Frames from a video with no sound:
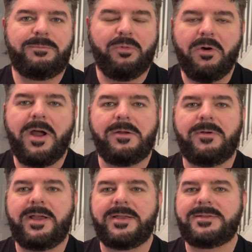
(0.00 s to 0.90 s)

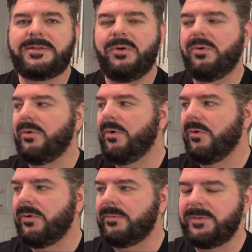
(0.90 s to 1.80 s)
progress
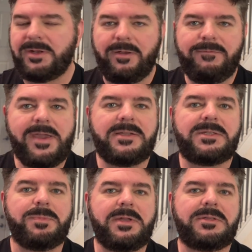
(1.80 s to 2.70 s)
or
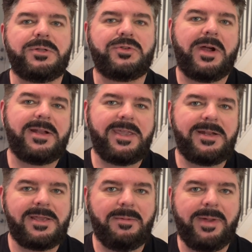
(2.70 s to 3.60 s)
advancement to try to
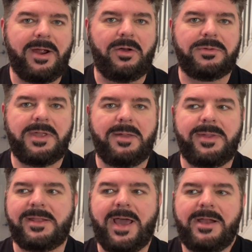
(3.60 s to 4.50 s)
get him out. I
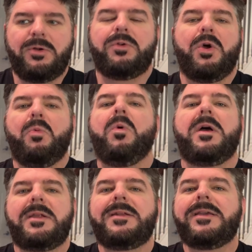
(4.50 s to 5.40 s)
mean, I don't know
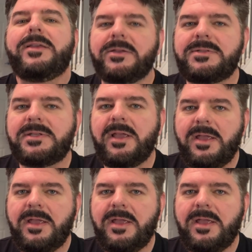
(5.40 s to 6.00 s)
what it is,